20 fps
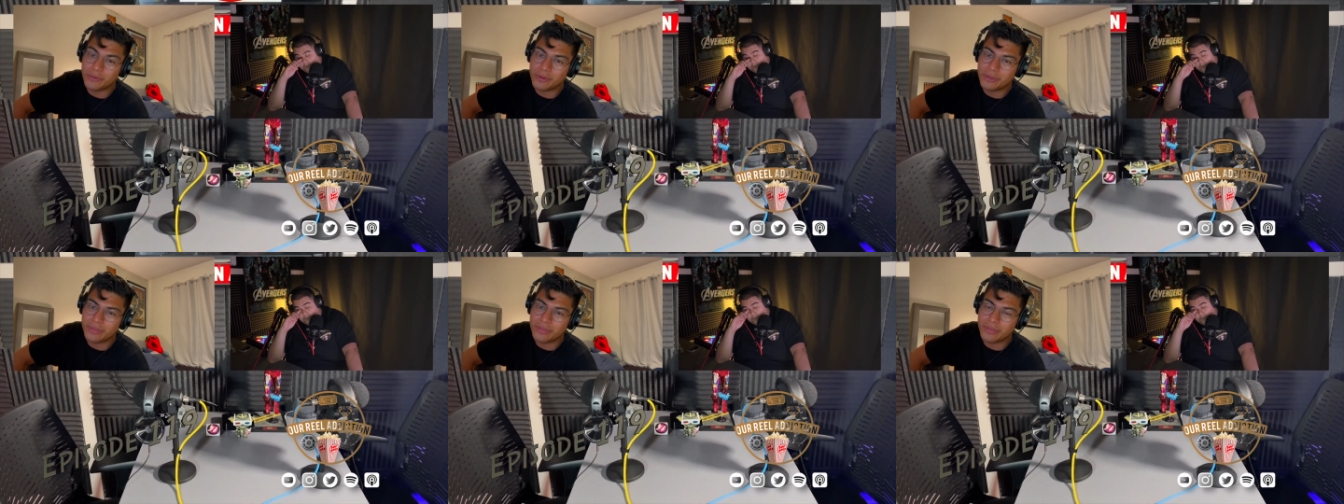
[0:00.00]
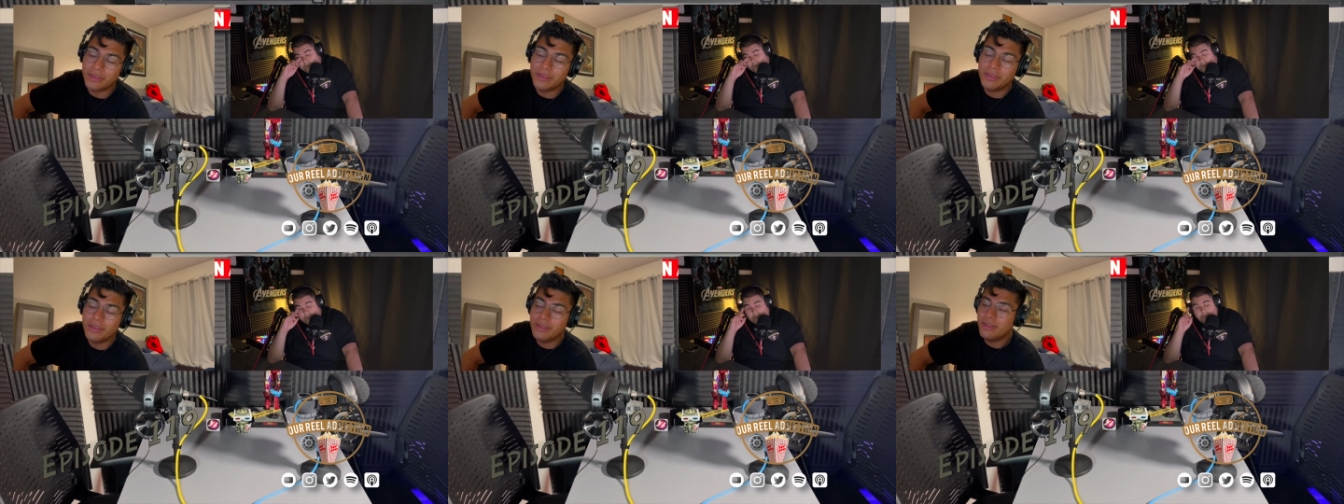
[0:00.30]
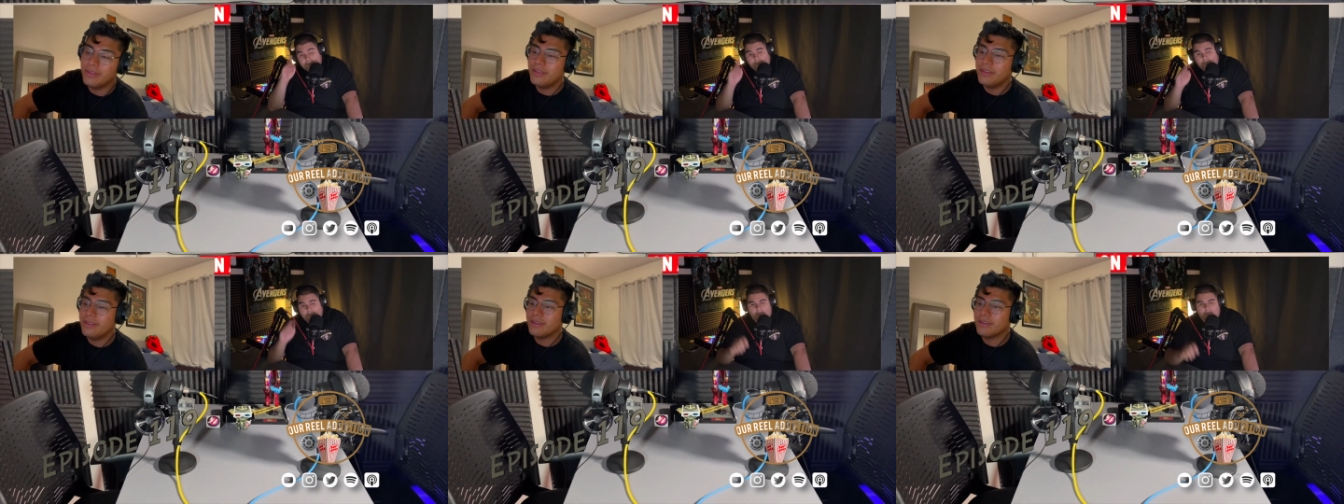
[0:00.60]
with
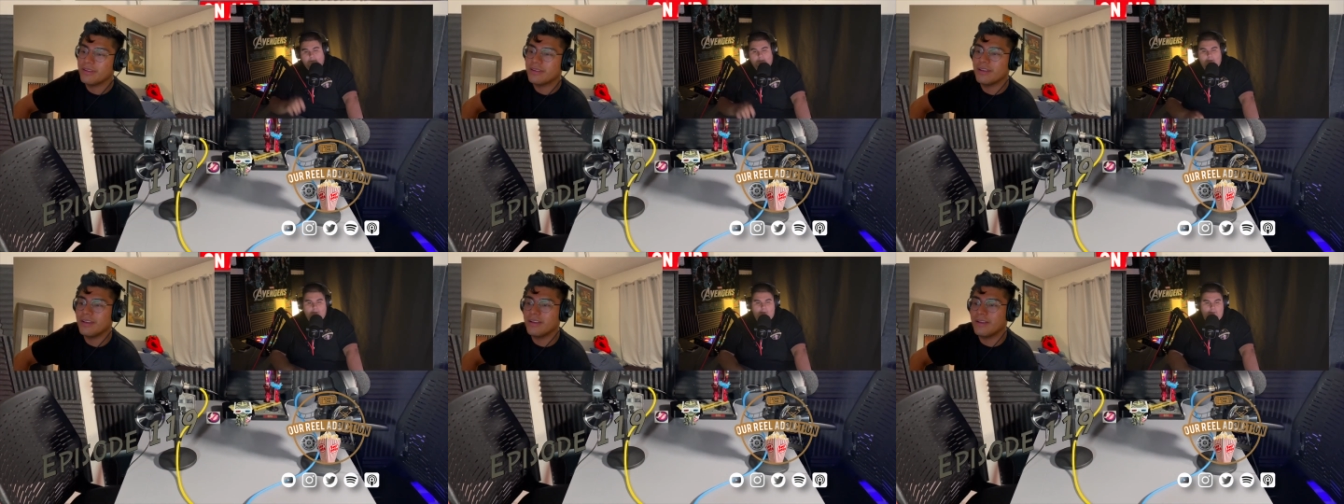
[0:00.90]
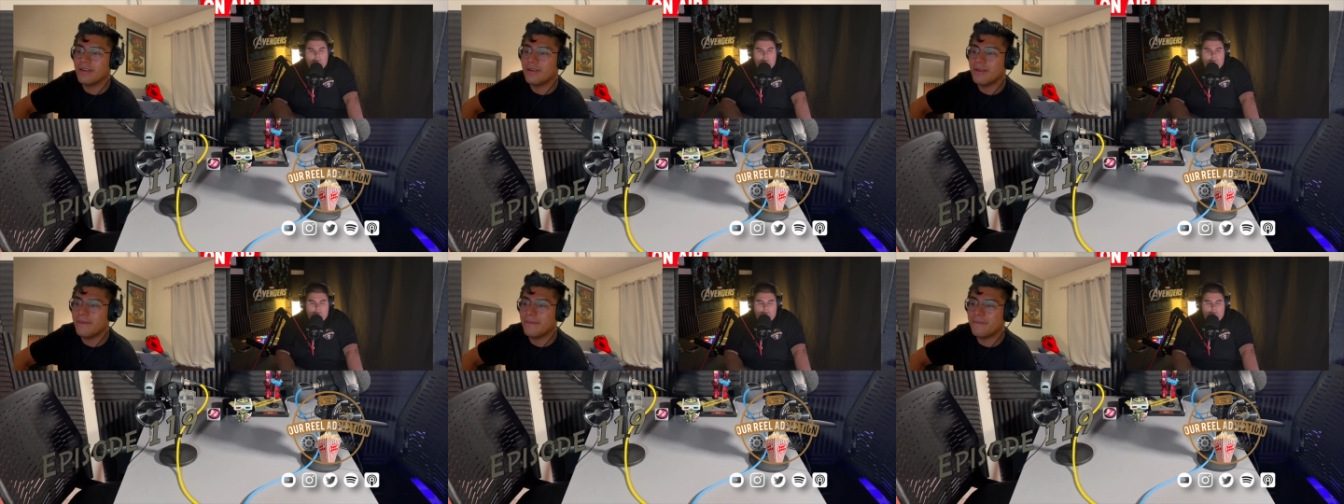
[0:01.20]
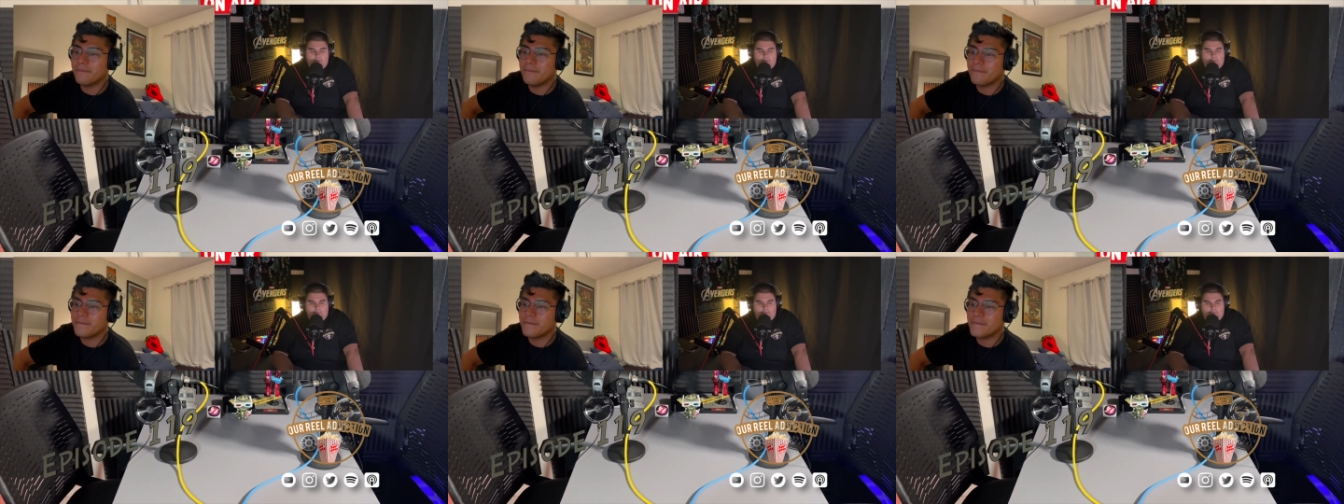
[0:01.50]
uh,
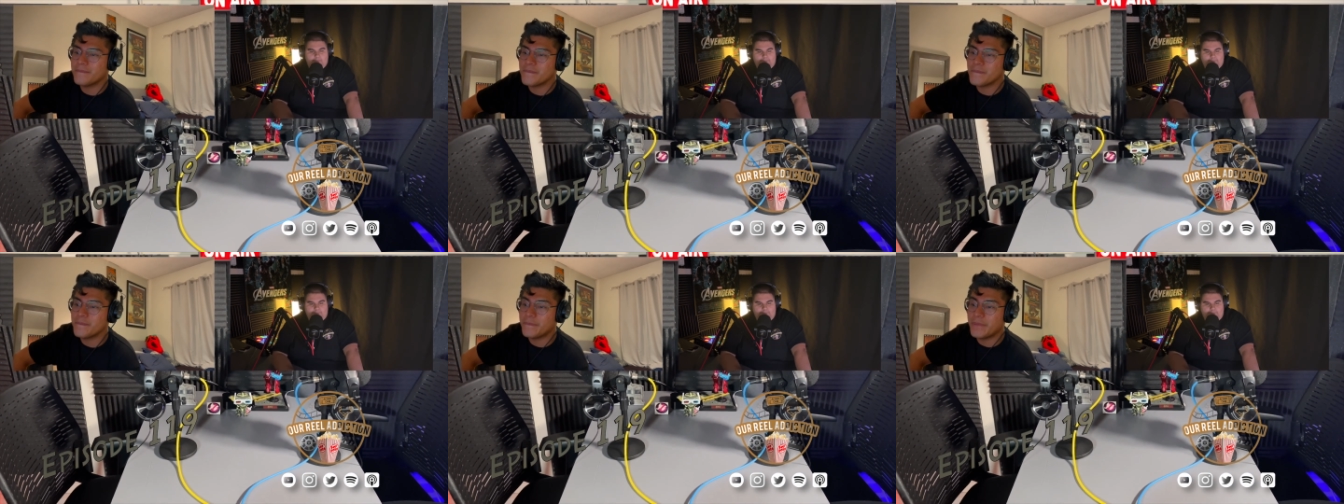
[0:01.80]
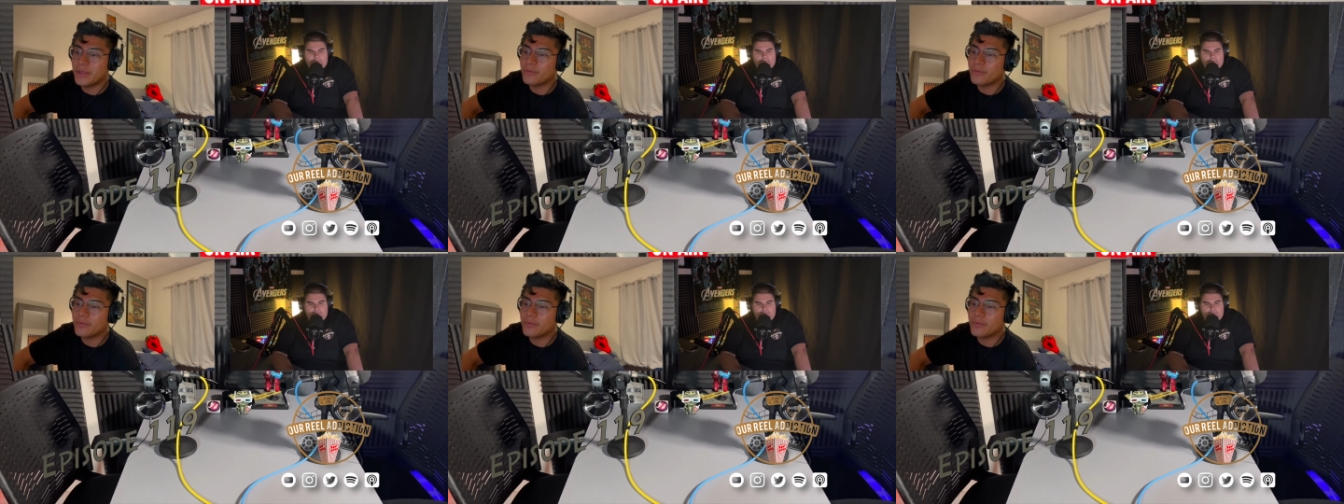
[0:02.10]
Ben